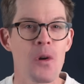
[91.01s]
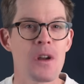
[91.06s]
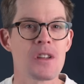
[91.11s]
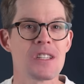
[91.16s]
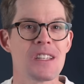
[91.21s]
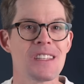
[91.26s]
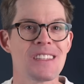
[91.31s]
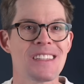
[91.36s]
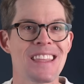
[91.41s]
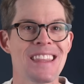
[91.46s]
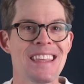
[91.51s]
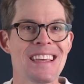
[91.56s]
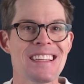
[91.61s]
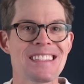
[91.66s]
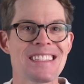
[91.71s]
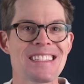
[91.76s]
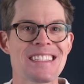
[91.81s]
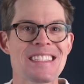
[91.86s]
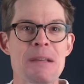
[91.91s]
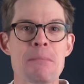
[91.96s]
origin to
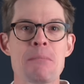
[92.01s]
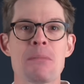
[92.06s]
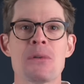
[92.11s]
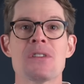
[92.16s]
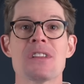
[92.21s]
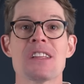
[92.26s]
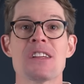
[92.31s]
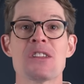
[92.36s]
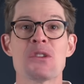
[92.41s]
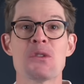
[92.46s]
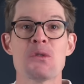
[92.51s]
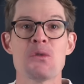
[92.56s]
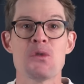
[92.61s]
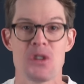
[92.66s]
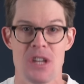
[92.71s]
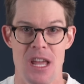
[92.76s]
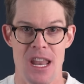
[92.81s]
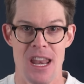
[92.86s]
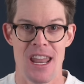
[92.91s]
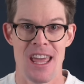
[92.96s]
this simple
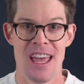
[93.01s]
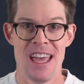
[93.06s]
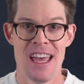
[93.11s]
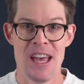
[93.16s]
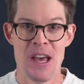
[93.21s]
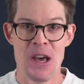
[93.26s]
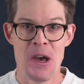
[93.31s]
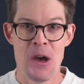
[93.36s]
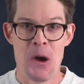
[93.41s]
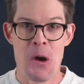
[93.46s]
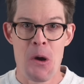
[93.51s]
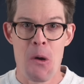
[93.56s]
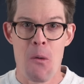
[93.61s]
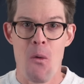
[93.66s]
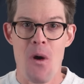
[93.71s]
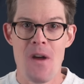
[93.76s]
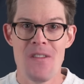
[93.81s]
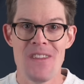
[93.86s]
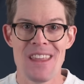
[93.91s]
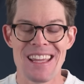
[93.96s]
illusion.
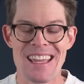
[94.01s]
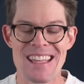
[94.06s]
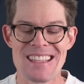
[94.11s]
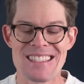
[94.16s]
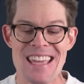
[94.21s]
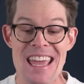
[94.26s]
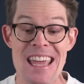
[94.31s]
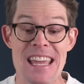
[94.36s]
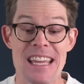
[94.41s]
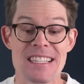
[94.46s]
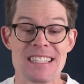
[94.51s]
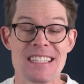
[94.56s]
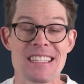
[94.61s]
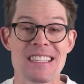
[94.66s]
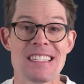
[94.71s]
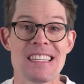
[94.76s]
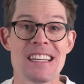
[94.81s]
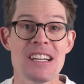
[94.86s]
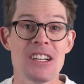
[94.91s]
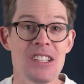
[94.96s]
One that can take
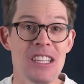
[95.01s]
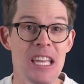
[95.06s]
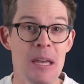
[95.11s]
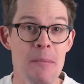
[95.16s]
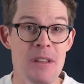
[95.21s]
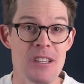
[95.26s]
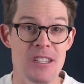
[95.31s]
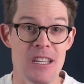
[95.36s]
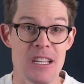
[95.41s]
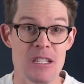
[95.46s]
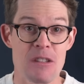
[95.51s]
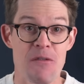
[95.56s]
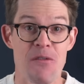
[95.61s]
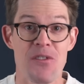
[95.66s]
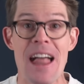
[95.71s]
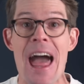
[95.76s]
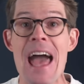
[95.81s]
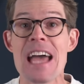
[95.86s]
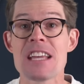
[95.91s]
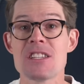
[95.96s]
still images
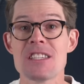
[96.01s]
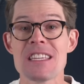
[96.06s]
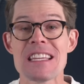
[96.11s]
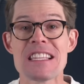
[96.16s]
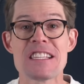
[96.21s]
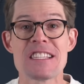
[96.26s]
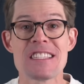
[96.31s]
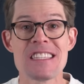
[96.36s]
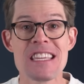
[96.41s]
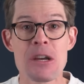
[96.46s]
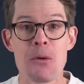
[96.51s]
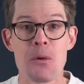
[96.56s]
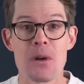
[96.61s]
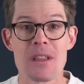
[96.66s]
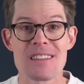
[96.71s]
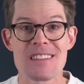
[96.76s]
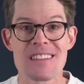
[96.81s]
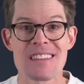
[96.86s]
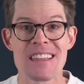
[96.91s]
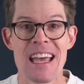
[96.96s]
flashed in
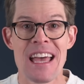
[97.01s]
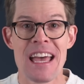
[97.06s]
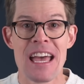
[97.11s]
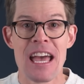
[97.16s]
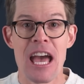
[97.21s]
sequence